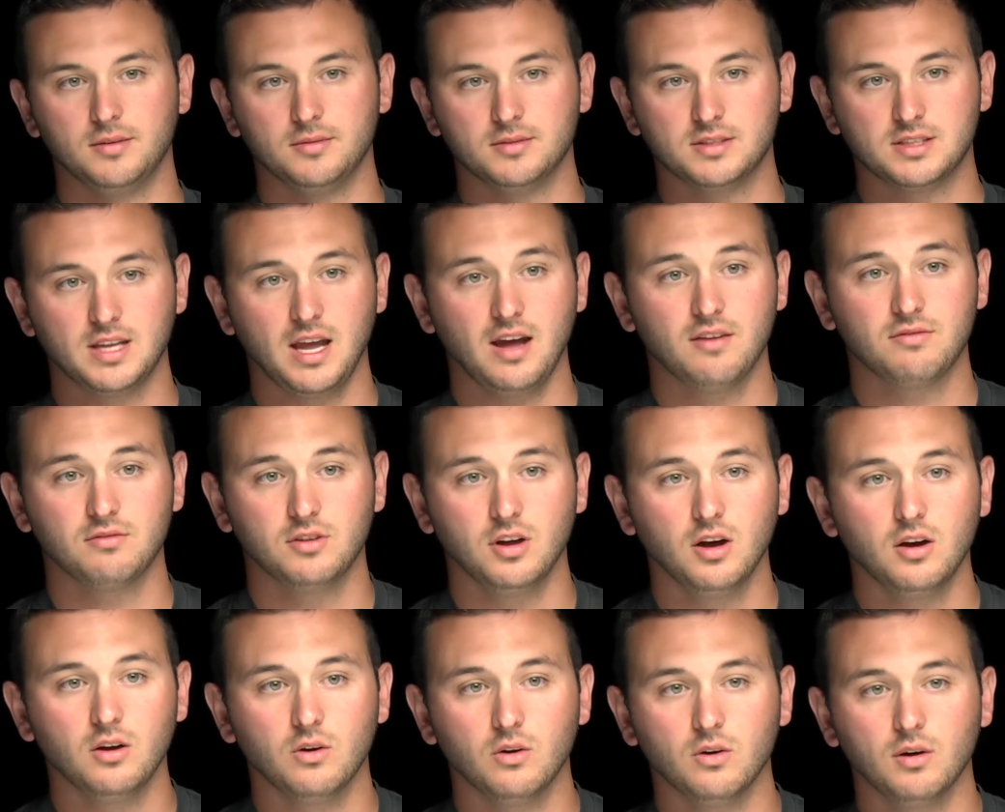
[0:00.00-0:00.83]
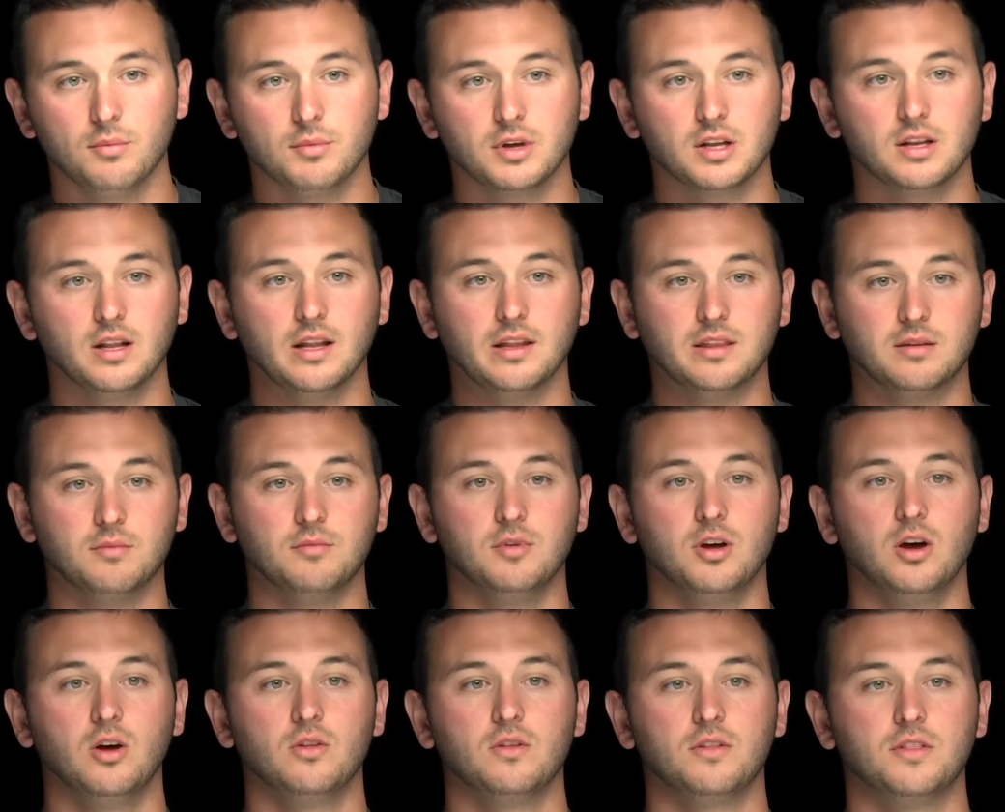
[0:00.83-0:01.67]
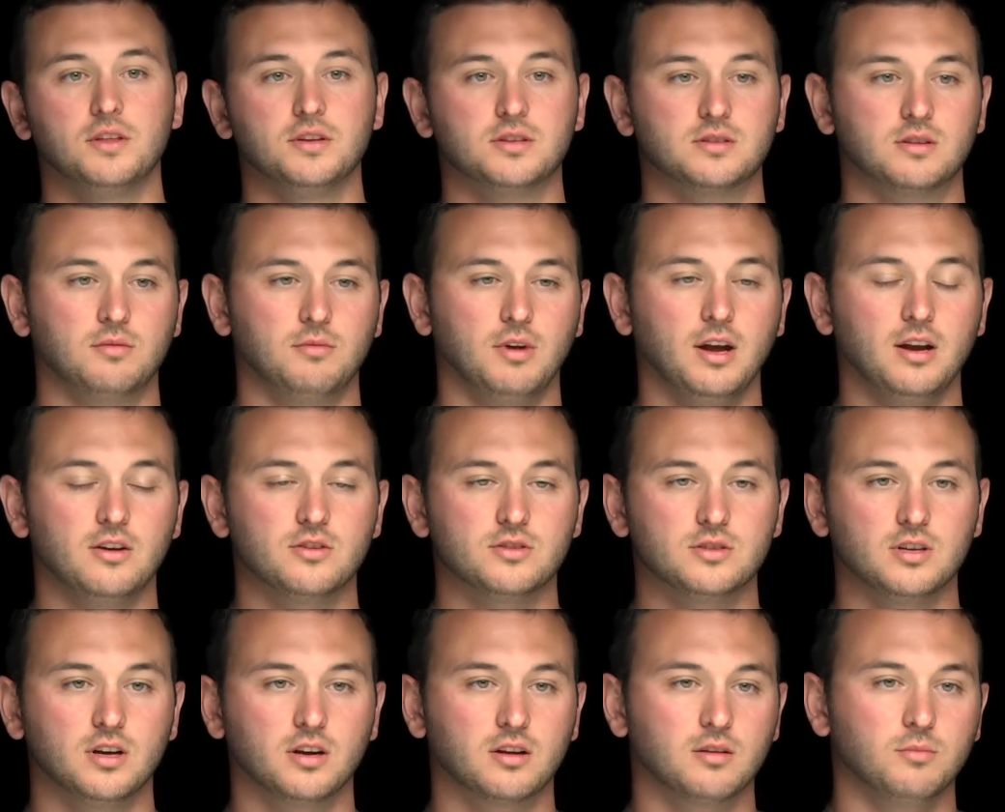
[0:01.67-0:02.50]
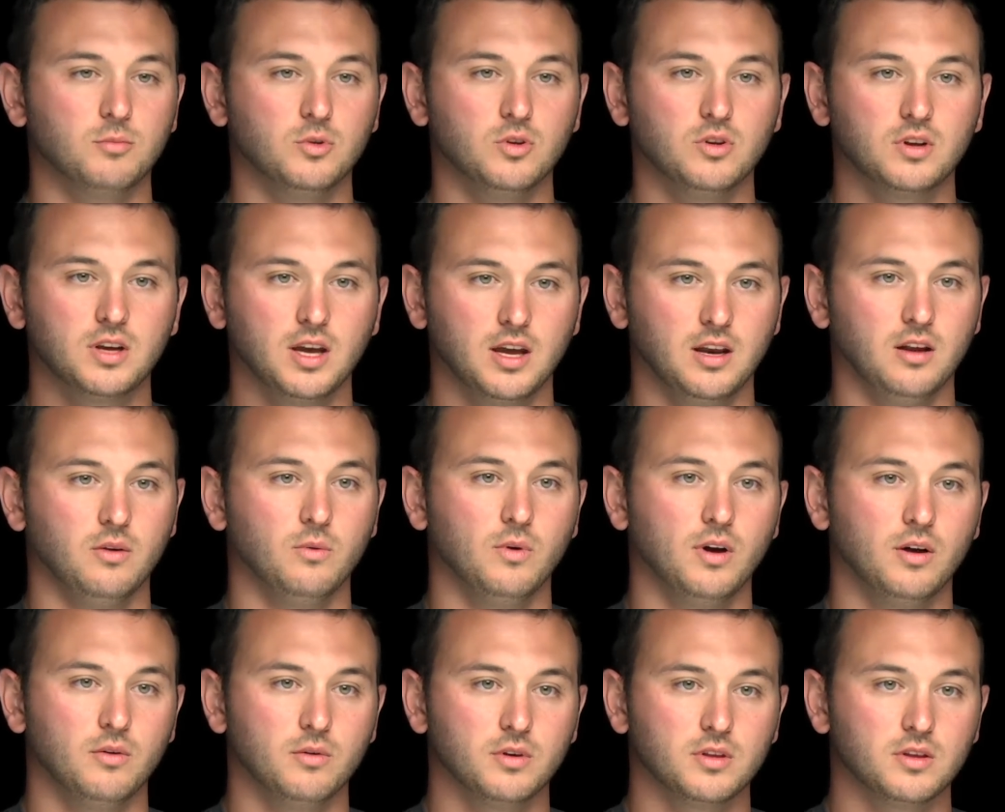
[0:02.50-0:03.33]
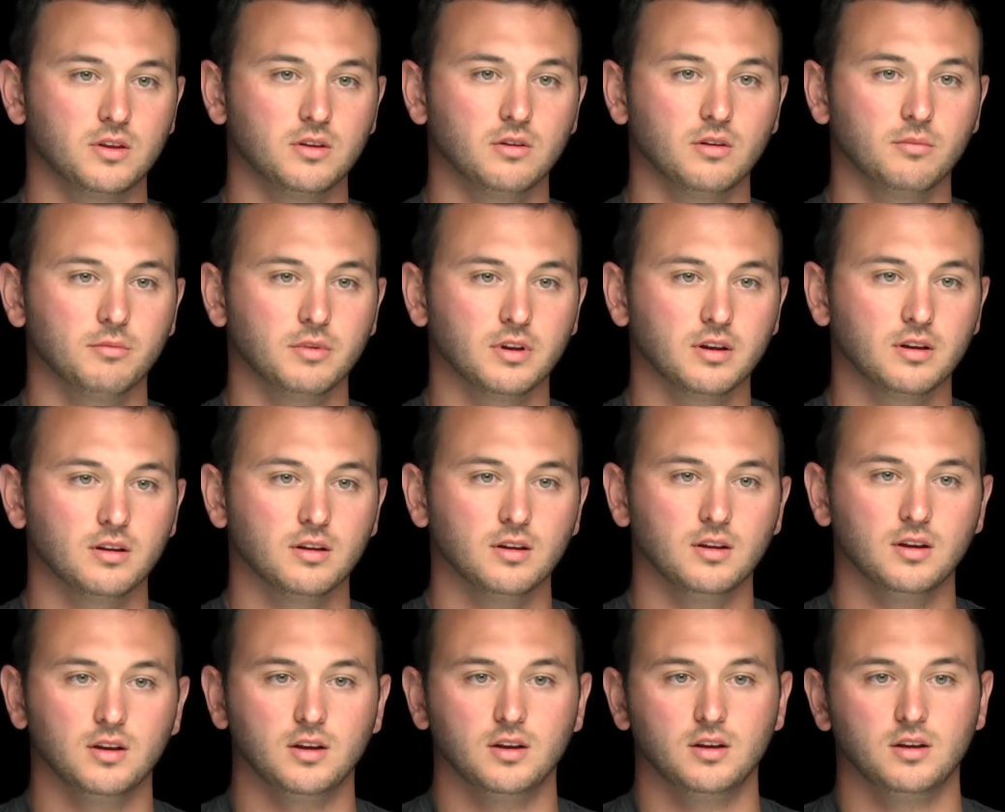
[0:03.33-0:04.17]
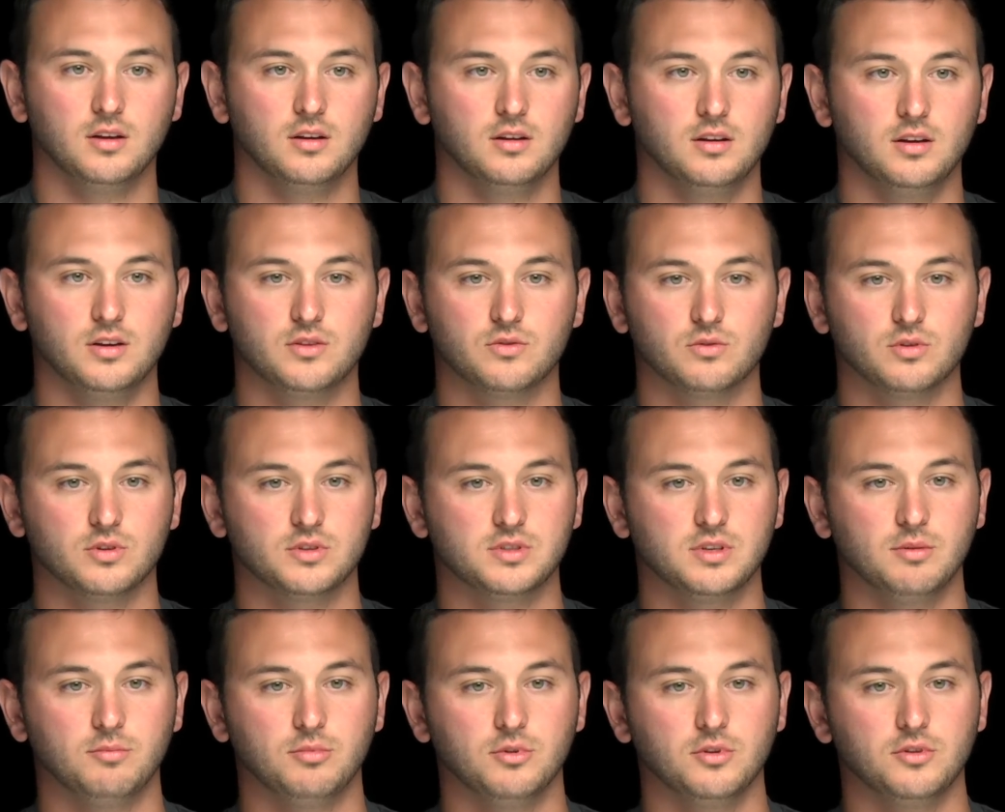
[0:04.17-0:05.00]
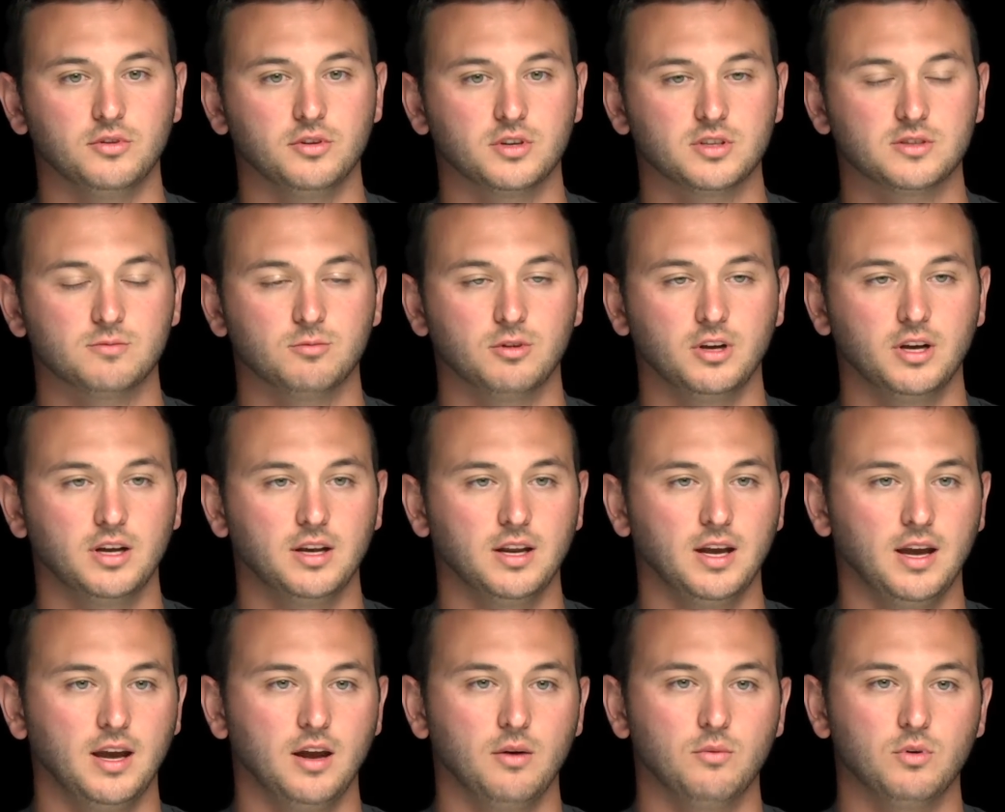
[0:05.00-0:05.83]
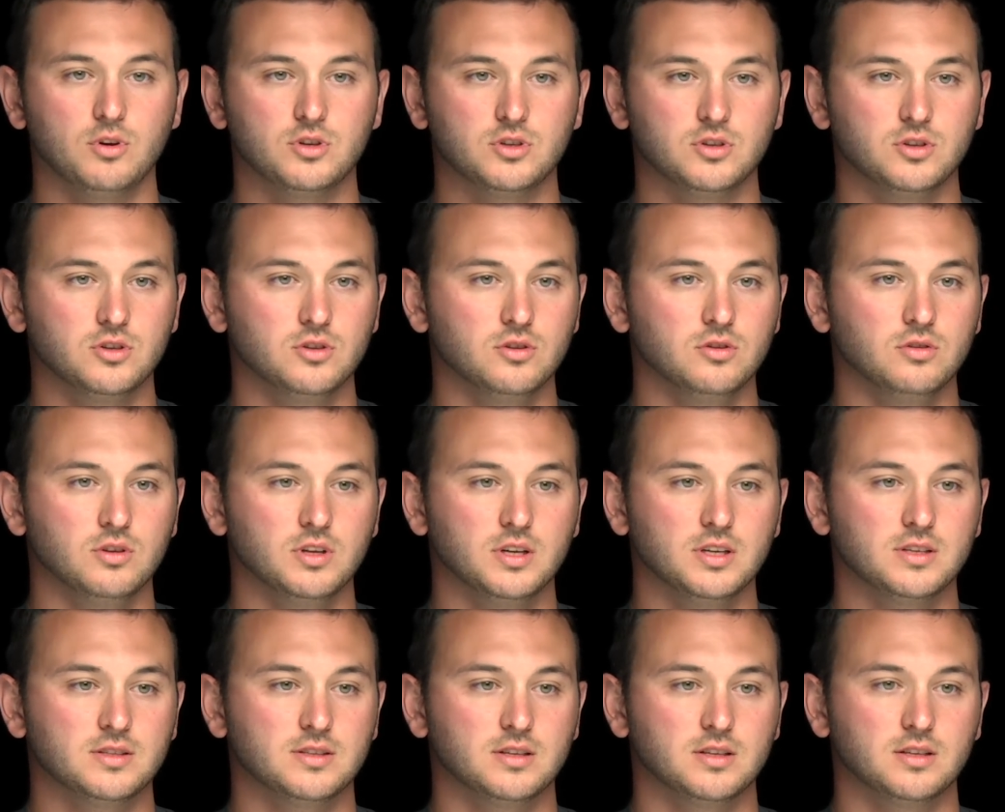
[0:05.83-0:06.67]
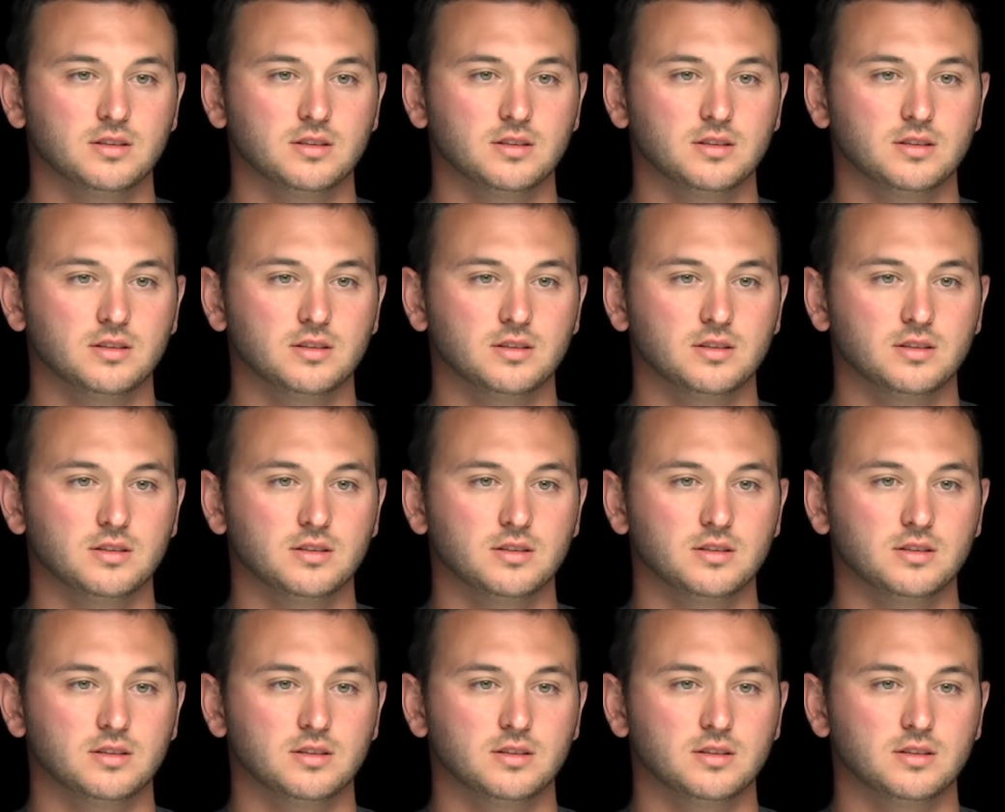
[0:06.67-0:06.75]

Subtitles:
staff know. I mean, let them know that this commander's not communicating well with you. I mean, it's real simple to explain, hey, I want you to do this,